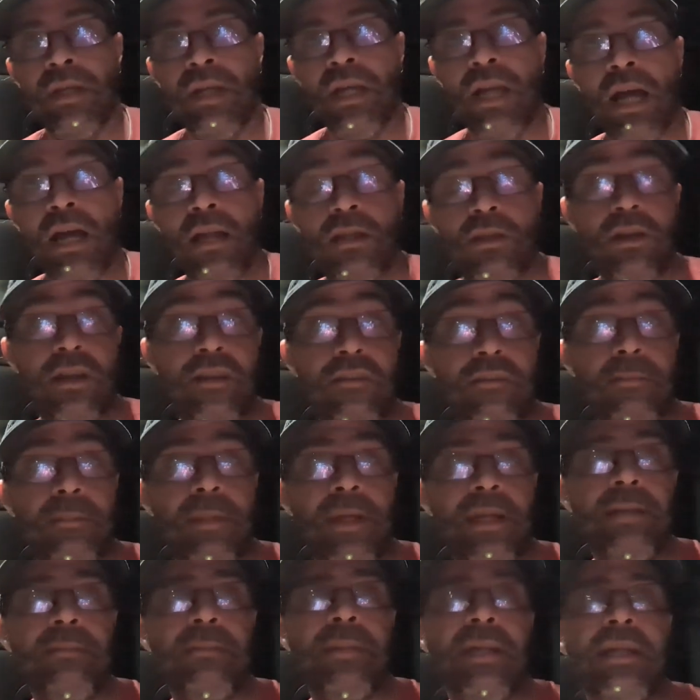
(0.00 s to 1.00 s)
Hello
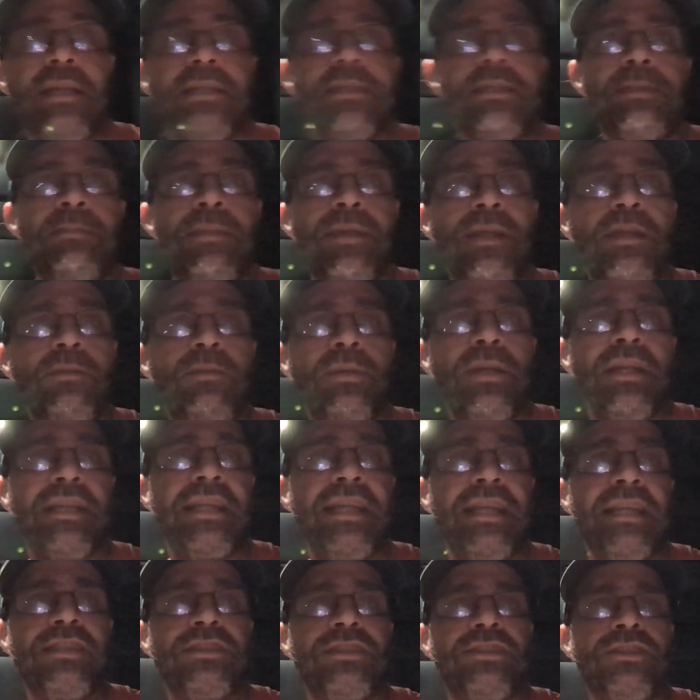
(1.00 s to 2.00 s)
everybody, my name is Peter with
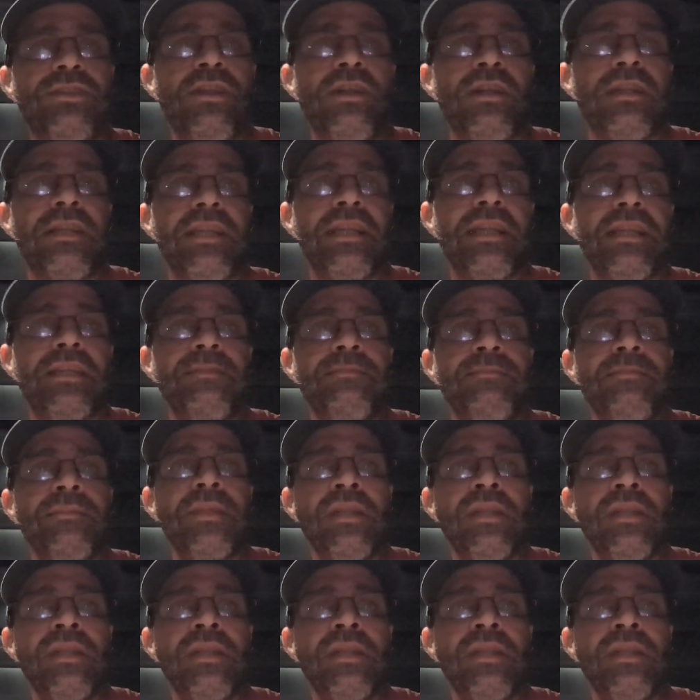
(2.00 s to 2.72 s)
Geeks Trucking.